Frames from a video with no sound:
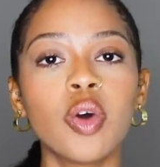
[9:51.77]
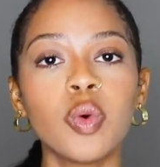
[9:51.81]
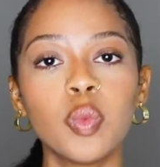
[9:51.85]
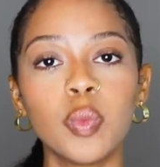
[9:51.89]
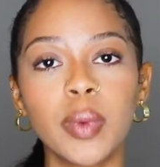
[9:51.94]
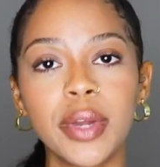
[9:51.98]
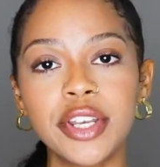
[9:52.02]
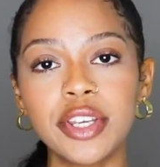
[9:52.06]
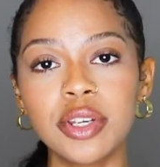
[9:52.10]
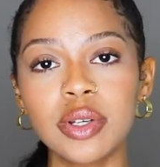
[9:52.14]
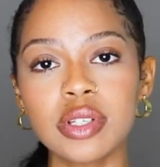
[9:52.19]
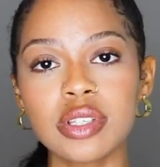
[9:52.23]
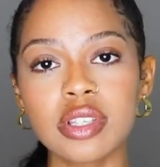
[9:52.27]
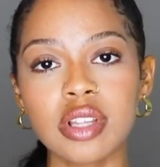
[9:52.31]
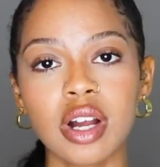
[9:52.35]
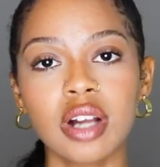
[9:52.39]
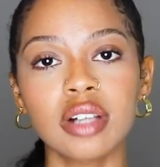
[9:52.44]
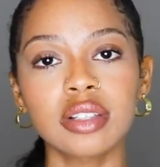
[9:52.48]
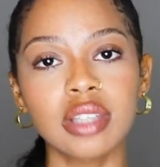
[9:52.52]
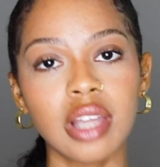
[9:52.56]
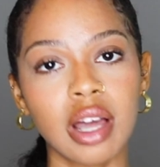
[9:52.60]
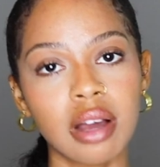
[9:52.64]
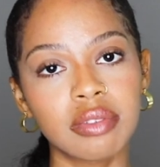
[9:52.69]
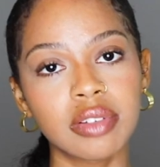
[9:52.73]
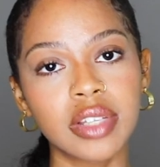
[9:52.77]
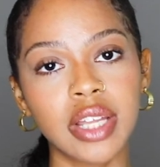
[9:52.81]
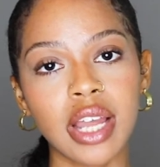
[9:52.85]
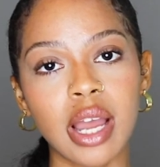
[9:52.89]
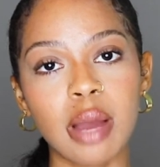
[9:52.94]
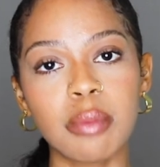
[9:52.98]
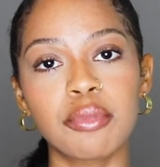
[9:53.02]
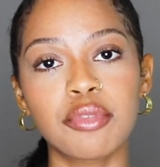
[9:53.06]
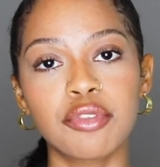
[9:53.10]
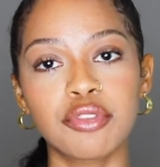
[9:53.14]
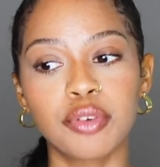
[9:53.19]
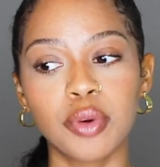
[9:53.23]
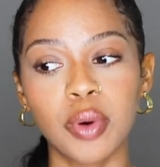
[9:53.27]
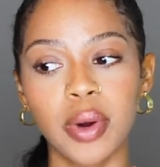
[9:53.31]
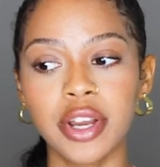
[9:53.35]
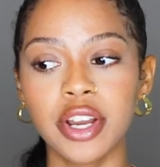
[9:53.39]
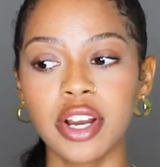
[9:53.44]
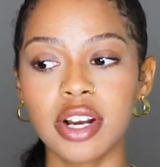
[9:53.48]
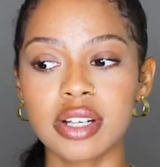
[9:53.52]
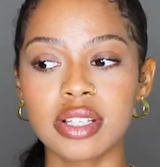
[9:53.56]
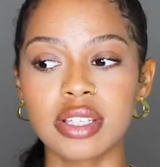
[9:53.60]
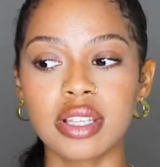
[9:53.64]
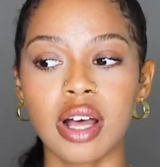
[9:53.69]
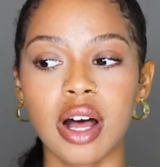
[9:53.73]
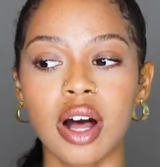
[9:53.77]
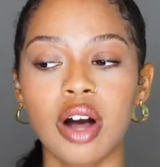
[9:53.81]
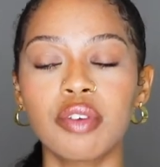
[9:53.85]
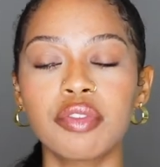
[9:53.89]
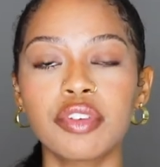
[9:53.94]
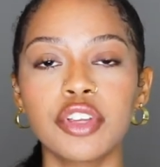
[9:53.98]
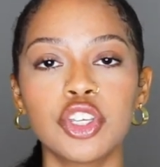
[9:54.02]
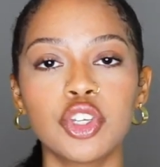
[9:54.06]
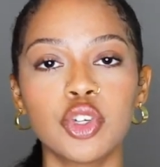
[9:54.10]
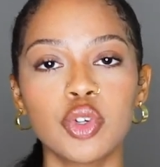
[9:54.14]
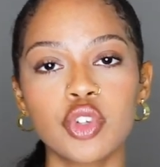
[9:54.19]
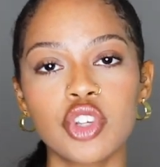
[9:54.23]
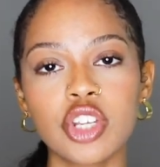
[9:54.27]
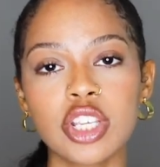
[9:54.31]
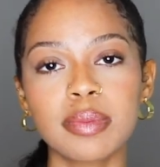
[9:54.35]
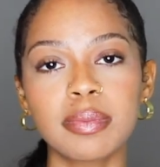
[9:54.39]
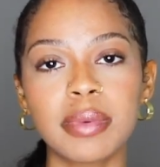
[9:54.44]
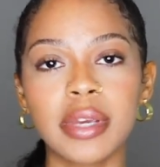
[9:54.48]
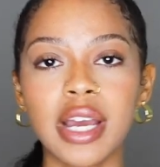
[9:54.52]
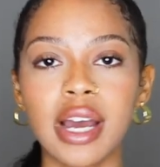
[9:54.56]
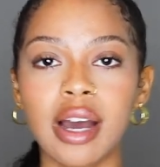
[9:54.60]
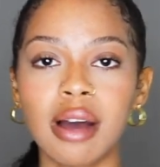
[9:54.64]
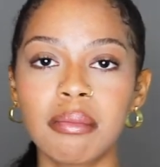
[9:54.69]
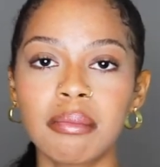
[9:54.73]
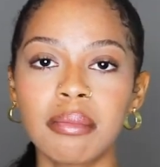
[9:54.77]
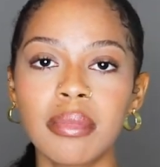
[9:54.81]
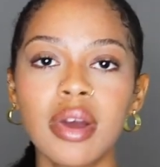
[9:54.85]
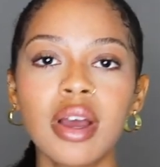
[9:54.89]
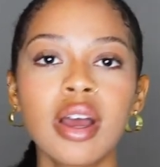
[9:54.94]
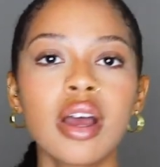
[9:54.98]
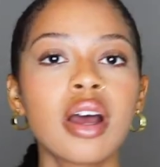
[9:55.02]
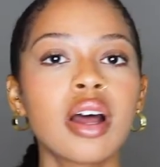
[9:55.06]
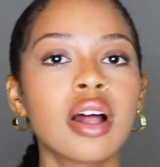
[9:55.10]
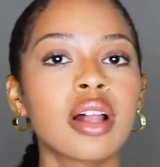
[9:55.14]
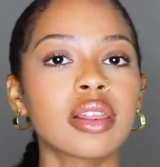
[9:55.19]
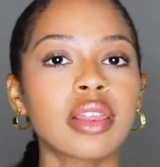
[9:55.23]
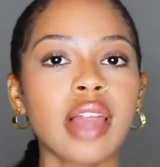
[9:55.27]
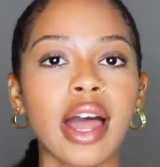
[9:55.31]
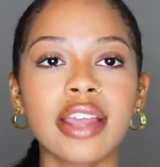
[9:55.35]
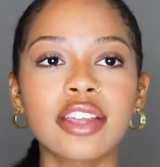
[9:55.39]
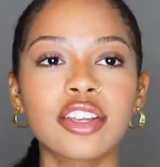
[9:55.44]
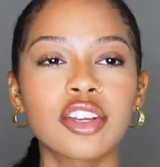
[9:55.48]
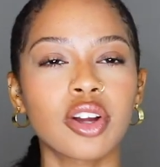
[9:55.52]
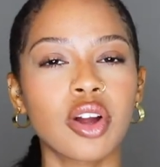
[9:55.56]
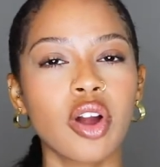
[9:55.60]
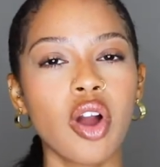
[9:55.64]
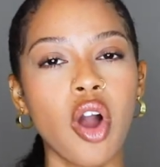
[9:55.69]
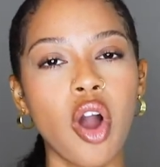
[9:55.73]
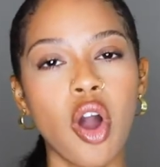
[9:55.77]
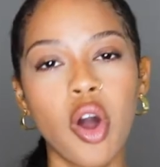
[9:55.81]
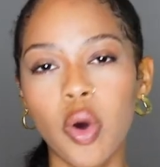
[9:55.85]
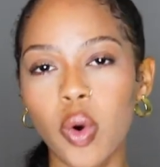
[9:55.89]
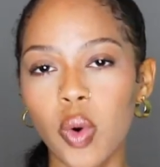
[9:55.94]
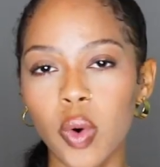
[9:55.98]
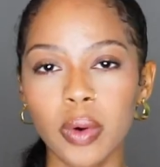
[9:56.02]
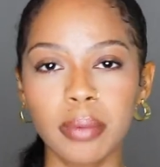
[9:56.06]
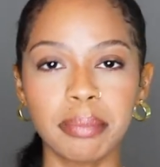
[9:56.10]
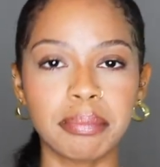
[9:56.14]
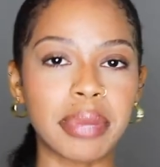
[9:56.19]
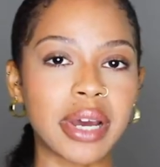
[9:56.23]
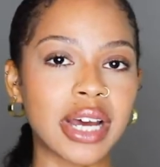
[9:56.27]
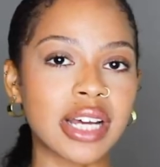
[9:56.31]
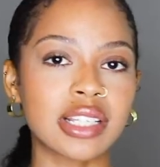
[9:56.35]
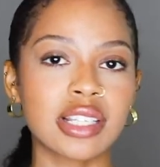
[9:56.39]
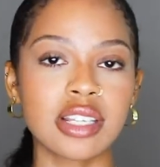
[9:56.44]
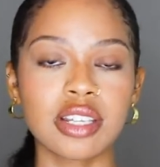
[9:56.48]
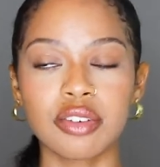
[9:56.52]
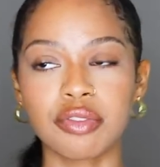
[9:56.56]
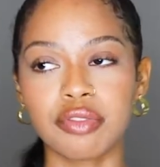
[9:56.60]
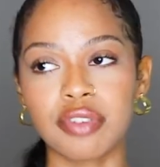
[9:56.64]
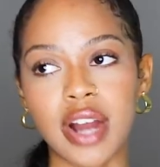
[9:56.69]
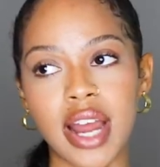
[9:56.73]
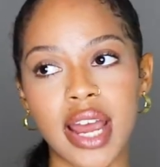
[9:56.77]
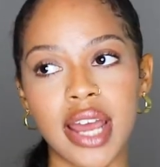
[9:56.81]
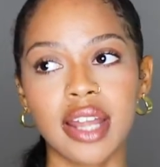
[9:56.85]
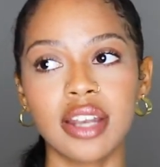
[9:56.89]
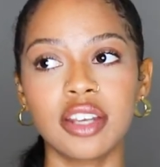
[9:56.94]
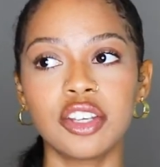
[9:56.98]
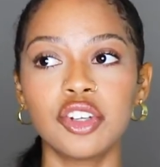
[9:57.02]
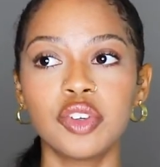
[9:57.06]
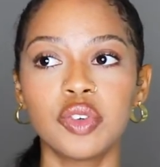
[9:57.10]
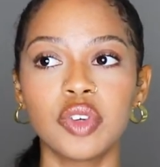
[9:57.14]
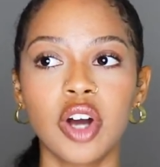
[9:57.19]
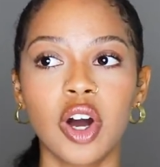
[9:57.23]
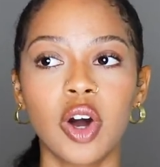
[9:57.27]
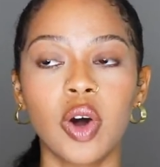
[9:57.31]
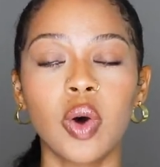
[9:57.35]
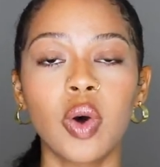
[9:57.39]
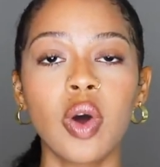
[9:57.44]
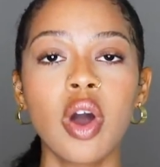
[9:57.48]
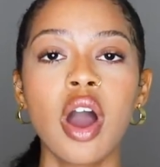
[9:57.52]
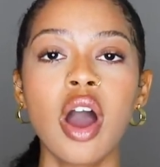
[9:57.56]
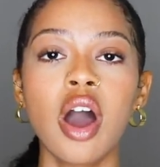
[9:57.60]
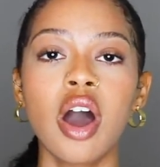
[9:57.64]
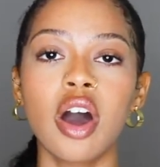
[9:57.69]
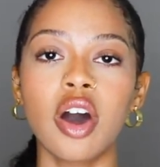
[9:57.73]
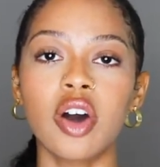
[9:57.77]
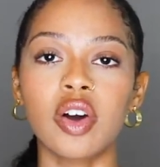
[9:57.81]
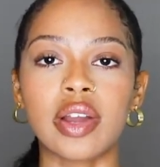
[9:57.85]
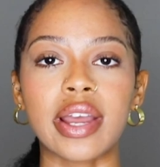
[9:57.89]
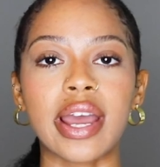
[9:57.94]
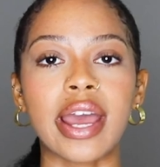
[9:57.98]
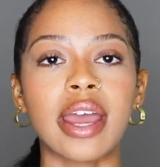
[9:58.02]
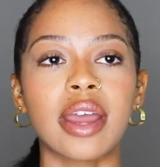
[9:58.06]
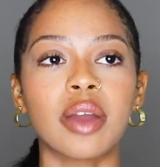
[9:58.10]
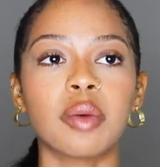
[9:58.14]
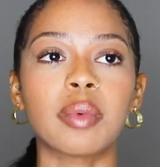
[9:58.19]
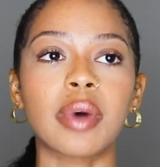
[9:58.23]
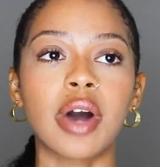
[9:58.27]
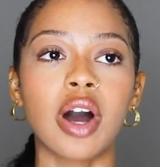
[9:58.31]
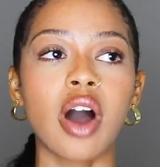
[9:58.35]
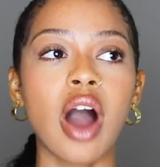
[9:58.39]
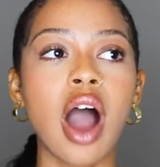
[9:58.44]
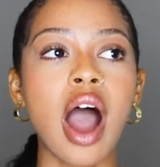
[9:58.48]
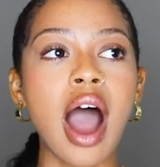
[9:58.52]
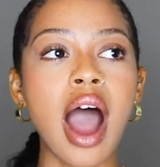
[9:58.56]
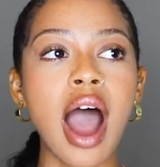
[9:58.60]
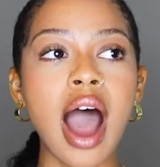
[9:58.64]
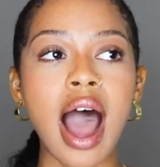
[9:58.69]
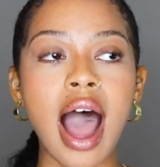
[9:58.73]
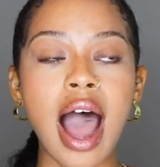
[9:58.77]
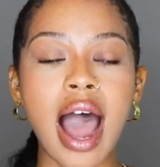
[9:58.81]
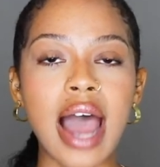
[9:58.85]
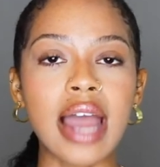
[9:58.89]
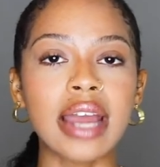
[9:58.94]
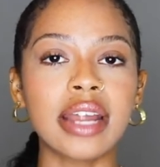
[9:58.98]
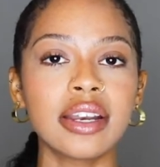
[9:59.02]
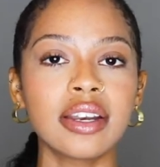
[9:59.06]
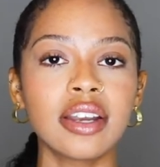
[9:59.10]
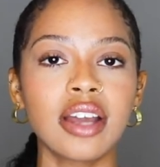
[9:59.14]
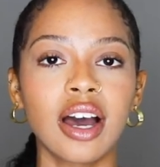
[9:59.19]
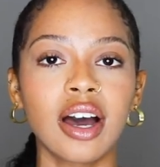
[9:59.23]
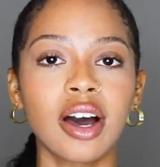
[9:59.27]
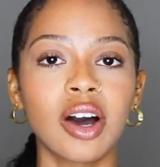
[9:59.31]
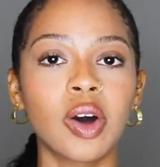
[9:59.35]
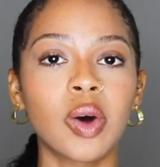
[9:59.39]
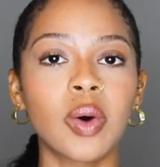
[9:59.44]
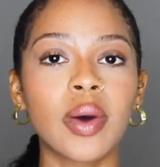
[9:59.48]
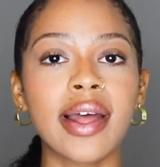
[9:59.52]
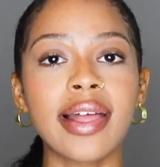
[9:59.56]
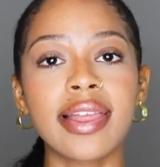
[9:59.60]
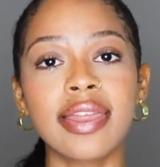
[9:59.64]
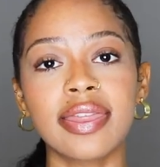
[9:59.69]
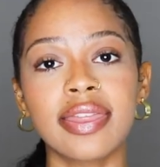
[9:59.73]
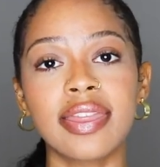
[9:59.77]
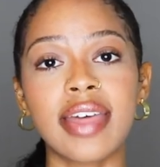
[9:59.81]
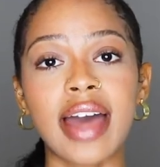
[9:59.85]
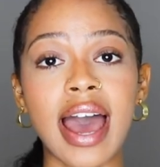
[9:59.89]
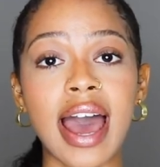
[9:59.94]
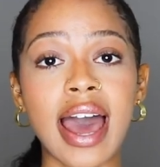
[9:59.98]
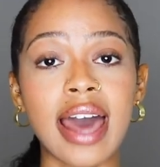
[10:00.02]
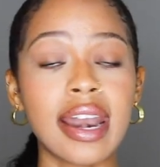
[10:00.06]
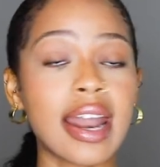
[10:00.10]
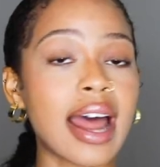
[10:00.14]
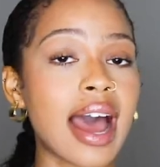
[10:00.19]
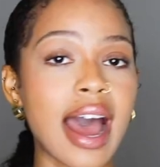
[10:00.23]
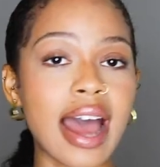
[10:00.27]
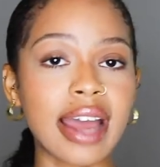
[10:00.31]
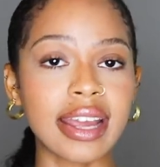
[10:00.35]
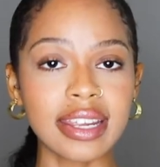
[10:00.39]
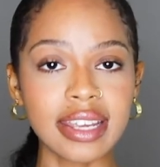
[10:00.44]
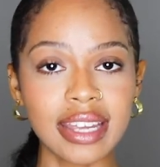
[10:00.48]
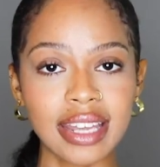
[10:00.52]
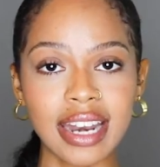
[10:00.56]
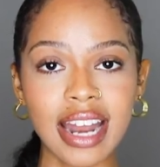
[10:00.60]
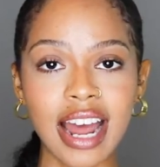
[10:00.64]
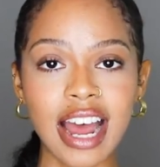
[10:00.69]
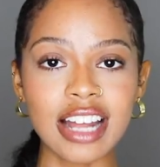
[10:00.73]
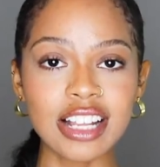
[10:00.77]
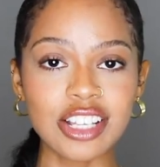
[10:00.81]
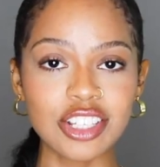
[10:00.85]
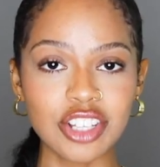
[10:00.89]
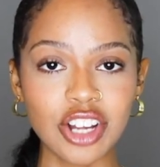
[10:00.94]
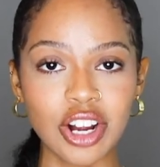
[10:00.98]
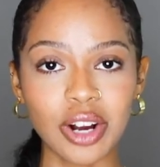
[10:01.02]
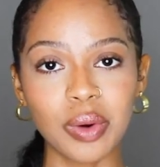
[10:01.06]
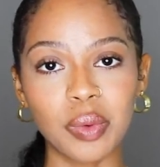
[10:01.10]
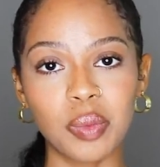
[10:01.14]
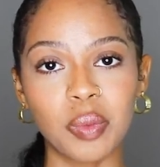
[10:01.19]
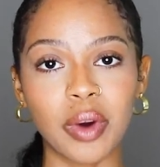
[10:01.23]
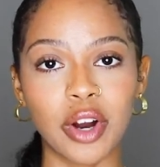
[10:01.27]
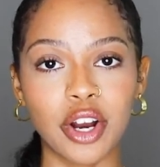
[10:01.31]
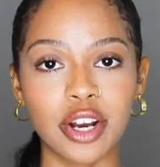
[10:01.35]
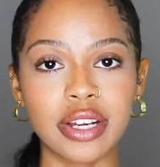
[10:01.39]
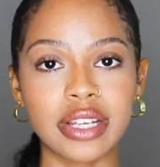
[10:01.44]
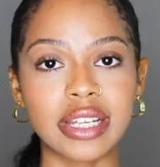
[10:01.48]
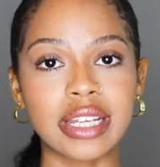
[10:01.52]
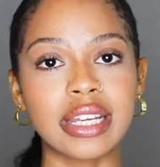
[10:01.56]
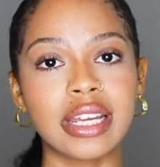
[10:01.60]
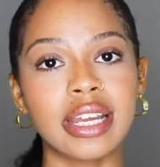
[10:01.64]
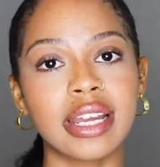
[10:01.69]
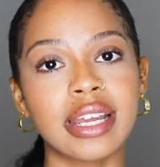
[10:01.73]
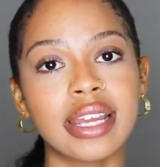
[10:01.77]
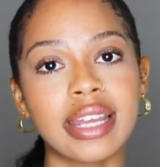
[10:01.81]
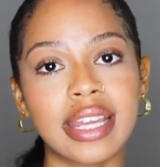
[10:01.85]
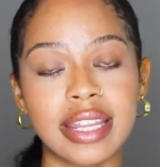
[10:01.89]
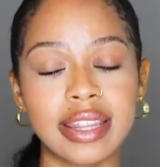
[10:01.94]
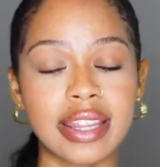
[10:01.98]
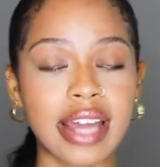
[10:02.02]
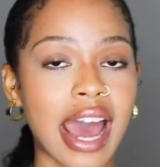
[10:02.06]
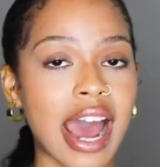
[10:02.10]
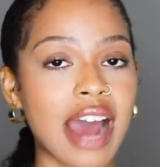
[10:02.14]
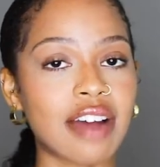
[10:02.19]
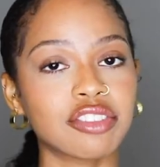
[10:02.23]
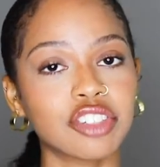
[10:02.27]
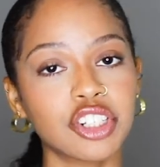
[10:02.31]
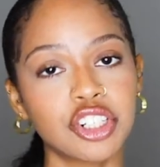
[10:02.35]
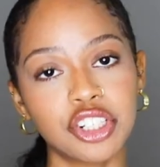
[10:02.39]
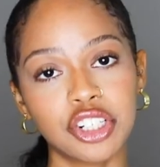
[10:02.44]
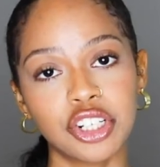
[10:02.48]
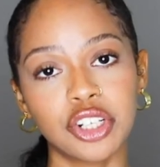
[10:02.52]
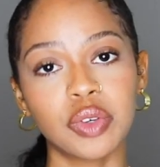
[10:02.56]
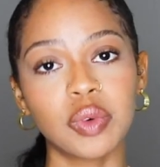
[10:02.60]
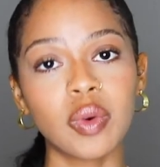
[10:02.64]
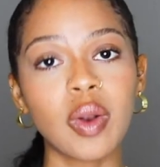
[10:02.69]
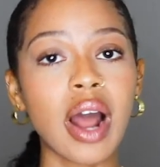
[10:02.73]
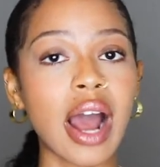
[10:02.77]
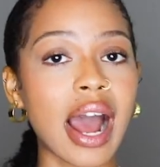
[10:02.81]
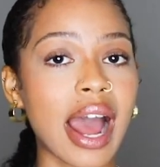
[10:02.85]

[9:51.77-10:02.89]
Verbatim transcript: When you start leveling up for yourself, you just become like your own best friend. You know, okay, well, I know that I cannot start working in the afternoon.